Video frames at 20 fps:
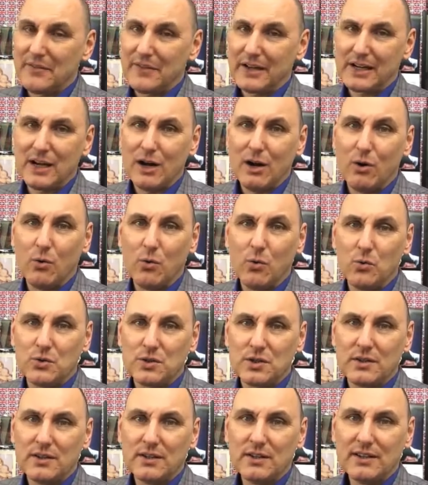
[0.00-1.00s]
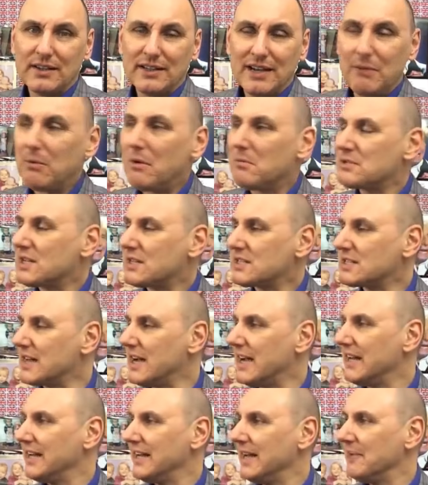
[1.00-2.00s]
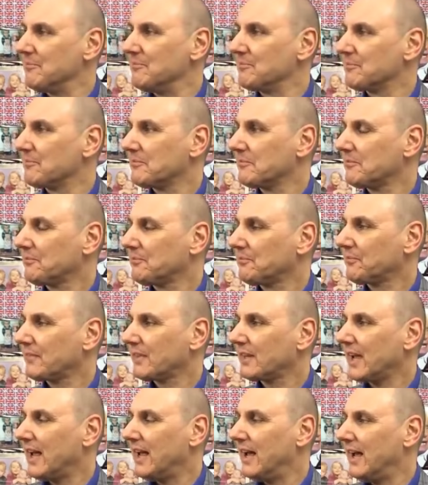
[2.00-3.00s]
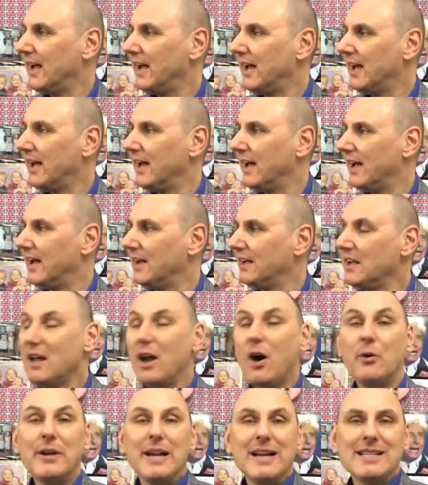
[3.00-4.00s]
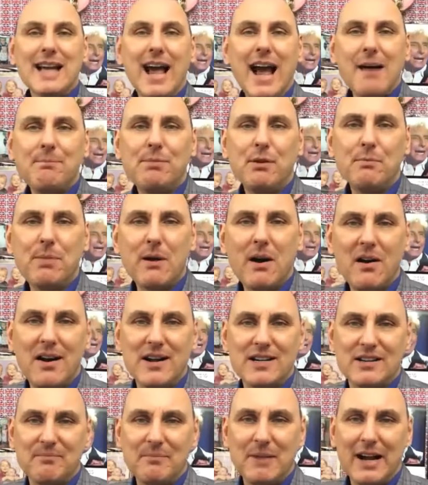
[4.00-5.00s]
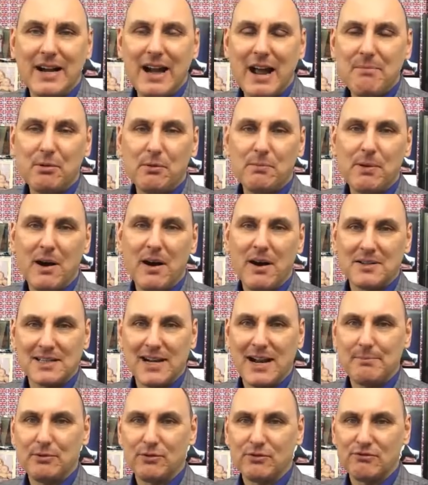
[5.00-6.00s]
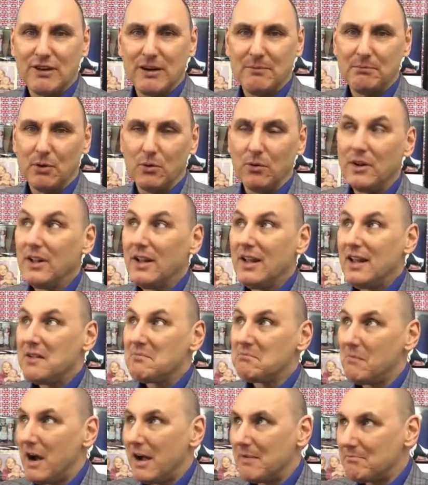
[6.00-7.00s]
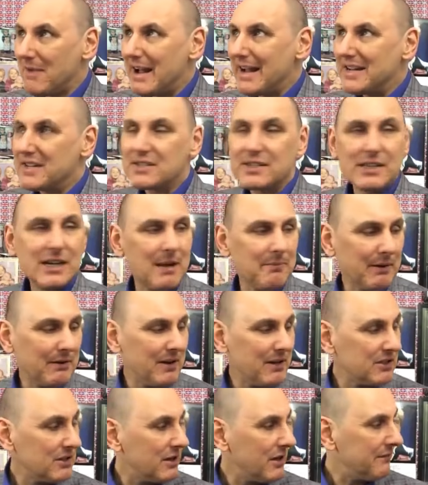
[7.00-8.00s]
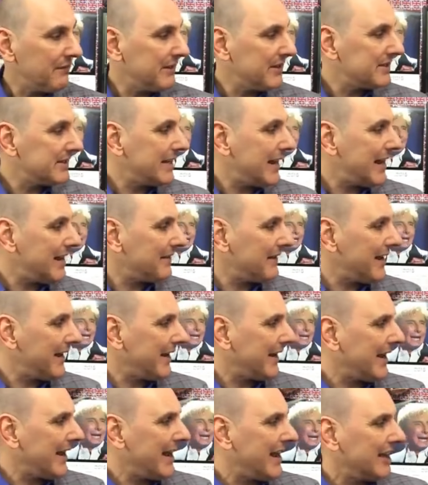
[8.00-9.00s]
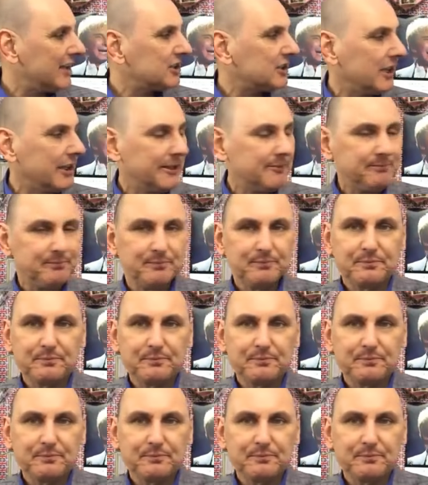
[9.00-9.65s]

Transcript: like the cold. Now, what was I saying then? Uh, oh yes, apple pies. I've made apple pies and apple crumble. My mate's coming. I don't know if he's down there yet, actually.